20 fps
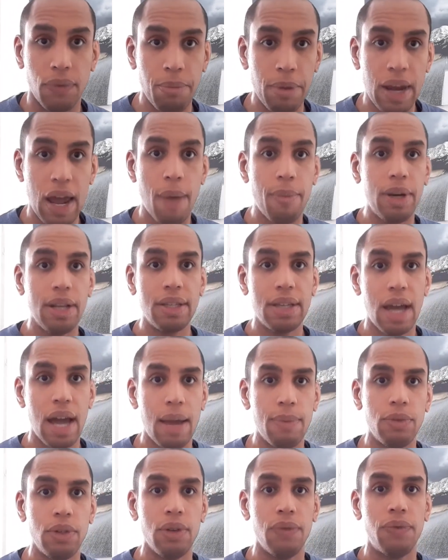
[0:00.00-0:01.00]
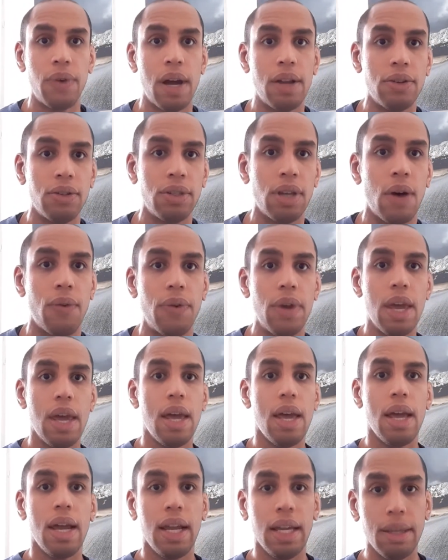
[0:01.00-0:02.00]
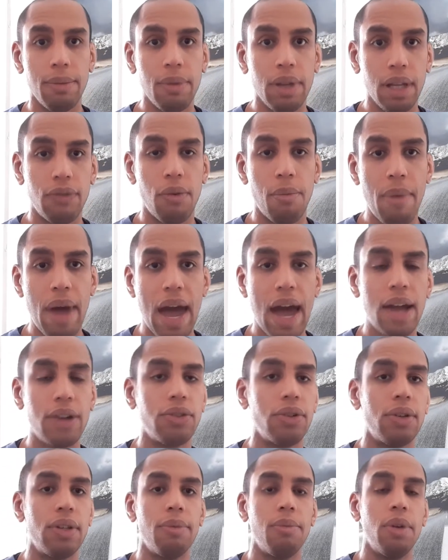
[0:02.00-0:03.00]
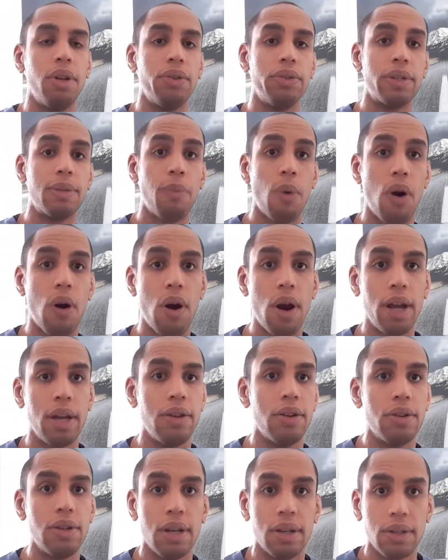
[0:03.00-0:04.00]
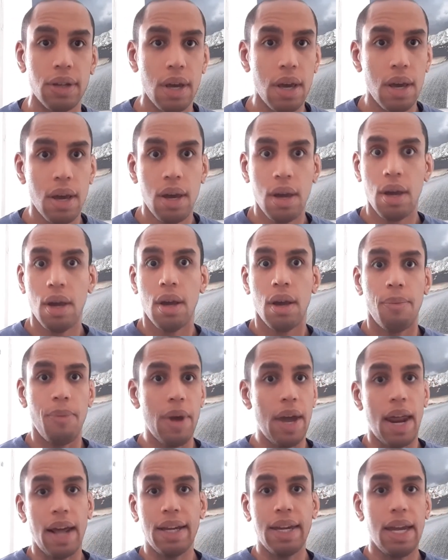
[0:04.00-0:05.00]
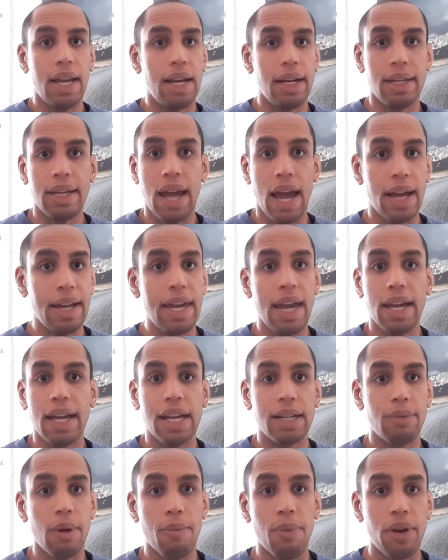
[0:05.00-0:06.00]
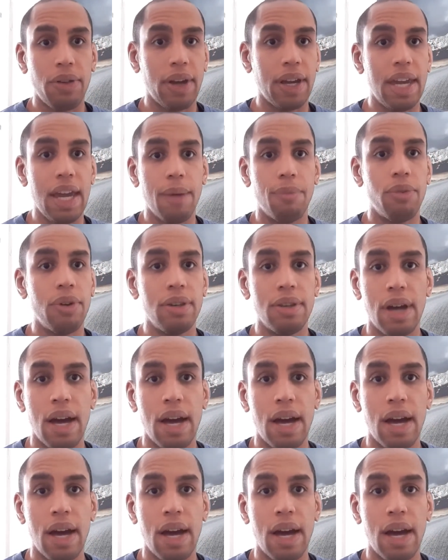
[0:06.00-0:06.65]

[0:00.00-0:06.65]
I mean, how many times do you find yourself in the middle of a match or in the middle of sparring and you're just, man, I can't catch my breath, I can't breathe.